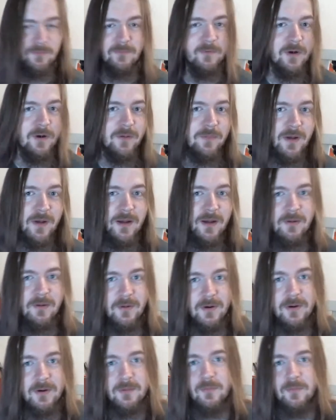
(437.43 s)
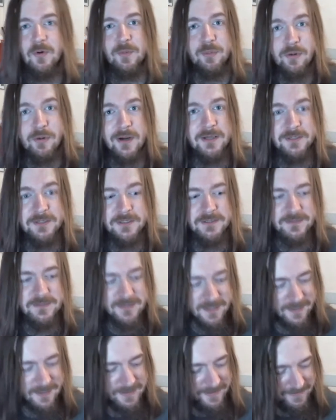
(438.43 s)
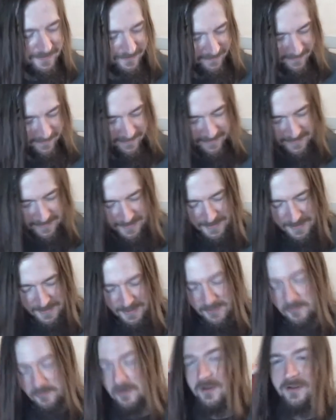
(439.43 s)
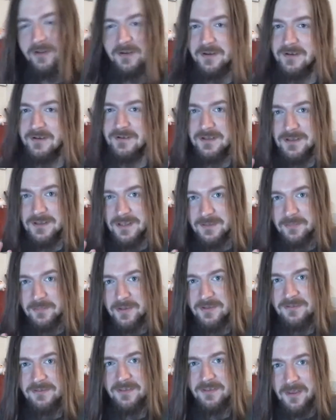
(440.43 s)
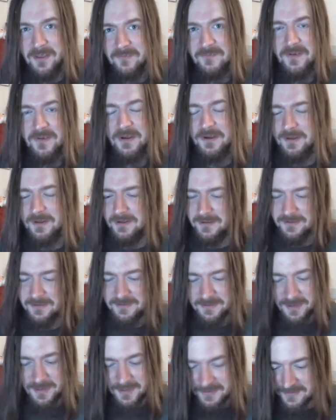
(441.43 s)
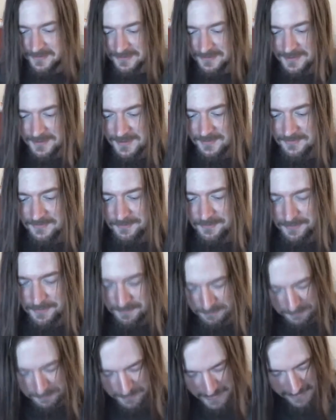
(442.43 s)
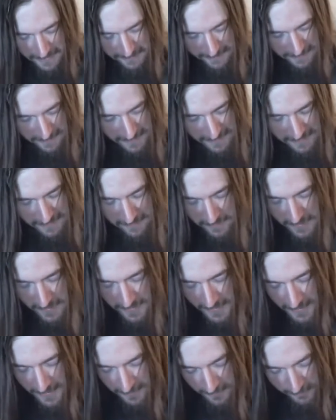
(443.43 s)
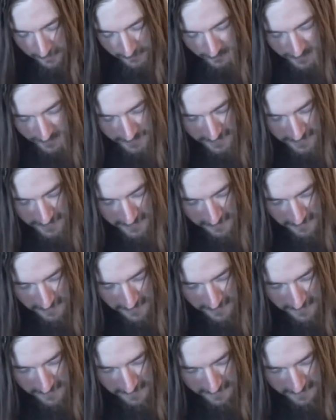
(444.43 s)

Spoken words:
one of my more precious guns. I wanted it to keep it safe, nicely pieced together, but they always wanted to shoot it.